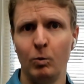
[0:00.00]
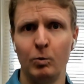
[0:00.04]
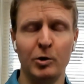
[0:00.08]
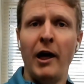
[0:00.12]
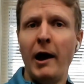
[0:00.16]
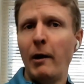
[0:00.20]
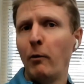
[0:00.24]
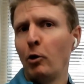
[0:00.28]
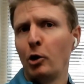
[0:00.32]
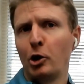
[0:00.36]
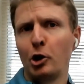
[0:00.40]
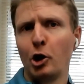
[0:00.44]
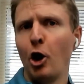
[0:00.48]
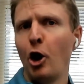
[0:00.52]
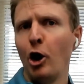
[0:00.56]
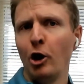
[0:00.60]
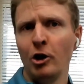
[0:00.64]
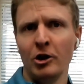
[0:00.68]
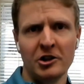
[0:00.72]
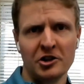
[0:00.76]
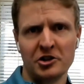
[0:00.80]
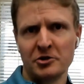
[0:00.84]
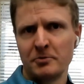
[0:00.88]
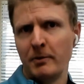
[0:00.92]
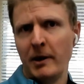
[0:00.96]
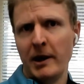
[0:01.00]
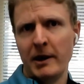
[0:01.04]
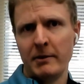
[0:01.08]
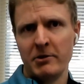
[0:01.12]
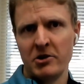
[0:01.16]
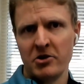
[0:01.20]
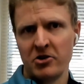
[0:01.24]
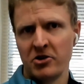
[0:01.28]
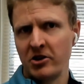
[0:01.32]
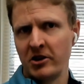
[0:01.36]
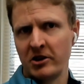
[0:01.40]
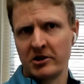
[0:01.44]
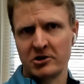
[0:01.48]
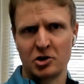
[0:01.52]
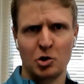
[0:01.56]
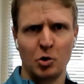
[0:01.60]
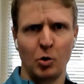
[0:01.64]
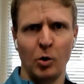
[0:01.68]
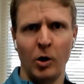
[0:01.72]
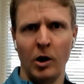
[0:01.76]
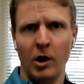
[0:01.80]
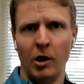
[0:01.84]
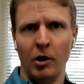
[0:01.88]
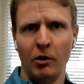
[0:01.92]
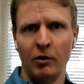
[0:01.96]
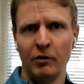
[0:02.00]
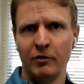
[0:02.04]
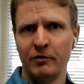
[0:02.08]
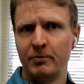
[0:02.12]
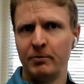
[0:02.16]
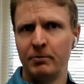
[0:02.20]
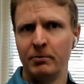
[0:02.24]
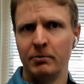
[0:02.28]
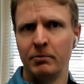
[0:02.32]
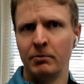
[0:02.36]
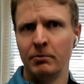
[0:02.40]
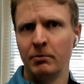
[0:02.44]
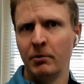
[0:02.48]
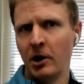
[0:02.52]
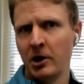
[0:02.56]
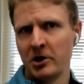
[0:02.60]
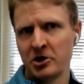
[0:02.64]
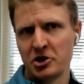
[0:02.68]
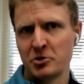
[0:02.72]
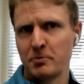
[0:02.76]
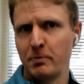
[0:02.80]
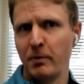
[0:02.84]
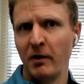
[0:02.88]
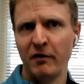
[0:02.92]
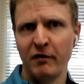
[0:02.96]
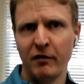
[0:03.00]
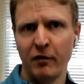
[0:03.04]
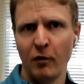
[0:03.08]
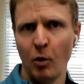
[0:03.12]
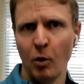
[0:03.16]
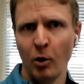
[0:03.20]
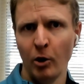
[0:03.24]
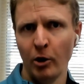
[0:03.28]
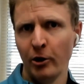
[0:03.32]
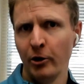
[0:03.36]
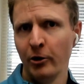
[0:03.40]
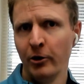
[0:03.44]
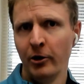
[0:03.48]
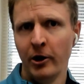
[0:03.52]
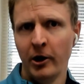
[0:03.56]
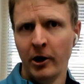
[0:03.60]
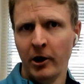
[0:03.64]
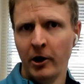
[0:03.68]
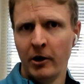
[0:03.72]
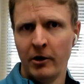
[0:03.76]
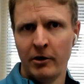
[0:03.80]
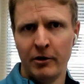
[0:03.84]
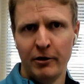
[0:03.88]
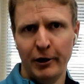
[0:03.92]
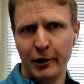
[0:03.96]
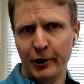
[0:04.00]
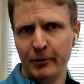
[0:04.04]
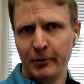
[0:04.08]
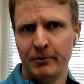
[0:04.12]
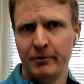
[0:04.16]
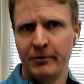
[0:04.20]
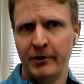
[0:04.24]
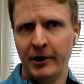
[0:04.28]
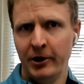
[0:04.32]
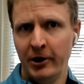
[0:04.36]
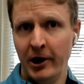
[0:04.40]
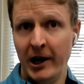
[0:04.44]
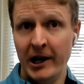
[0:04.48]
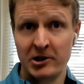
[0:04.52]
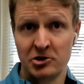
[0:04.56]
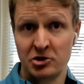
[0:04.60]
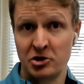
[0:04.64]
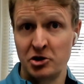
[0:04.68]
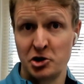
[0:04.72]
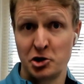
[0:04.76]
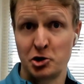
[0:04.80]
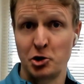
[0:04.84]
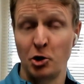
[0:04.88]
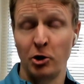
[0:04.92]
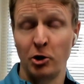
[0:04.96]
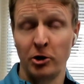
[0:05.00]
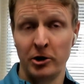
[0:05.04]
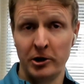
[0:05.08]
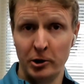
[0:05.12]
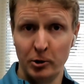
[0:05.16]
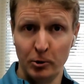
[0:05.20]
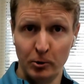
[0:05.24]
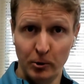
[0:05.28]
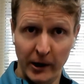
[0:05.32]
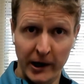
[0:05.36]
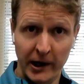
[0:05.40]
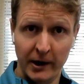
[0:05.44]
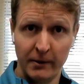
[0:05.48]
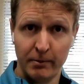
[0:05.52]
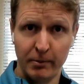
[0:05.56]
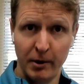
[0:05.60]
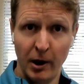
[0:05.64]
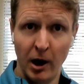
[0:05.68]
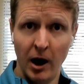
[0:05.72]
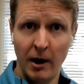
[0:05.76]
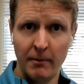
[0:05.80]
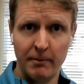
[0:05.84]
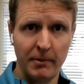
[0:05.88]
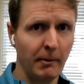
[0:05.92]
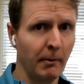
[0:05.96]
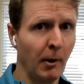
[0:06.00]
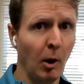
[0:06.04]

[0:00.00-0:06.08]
they will call us maybe 6, 12 months before they're actually starting to ramp up.